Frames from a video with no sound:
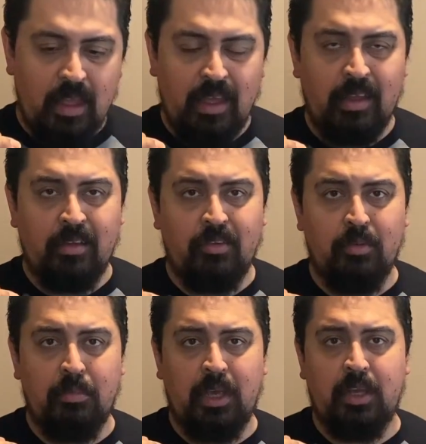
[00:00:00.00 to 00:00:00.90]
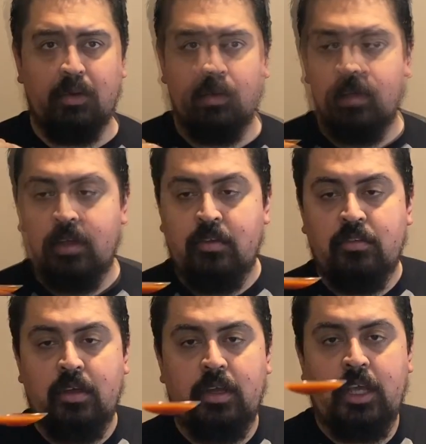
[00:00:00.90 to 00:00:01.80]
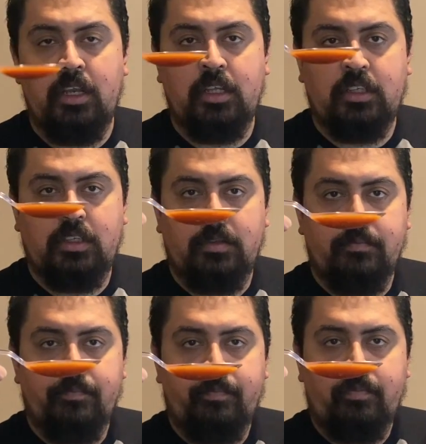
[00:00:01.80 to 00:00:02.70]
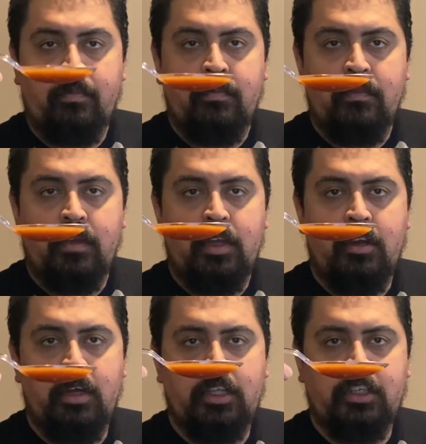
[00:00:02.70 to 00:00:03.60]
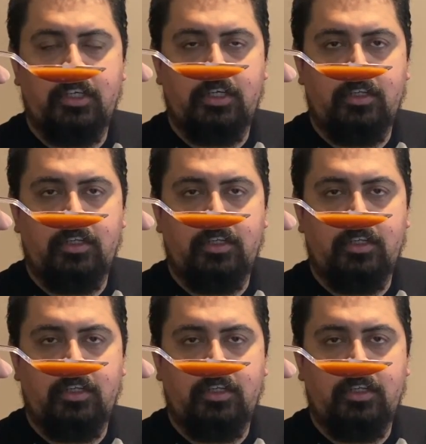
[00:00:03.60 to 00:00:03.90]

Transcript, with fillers: and tomato. So again, it's, you know, it's a